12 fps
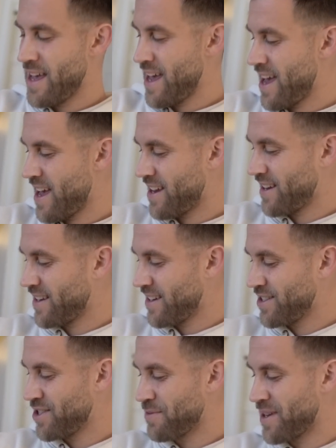
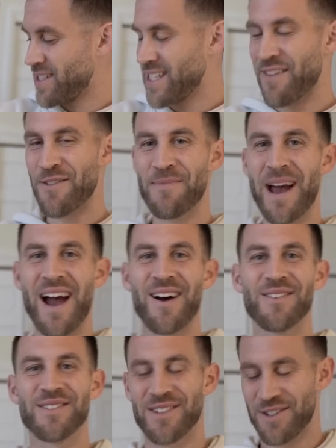and she weighed 7
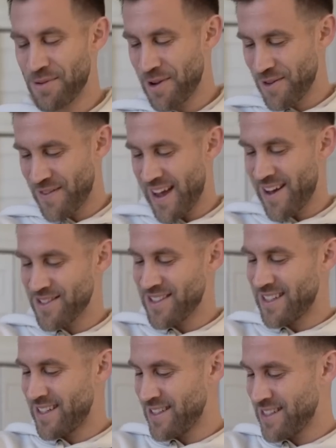pounds, 12
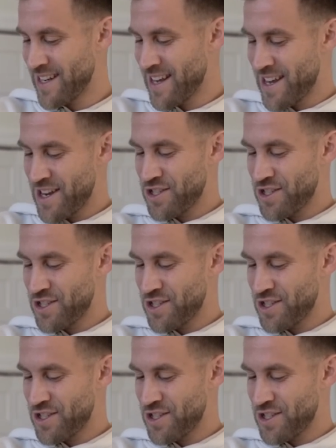ounces.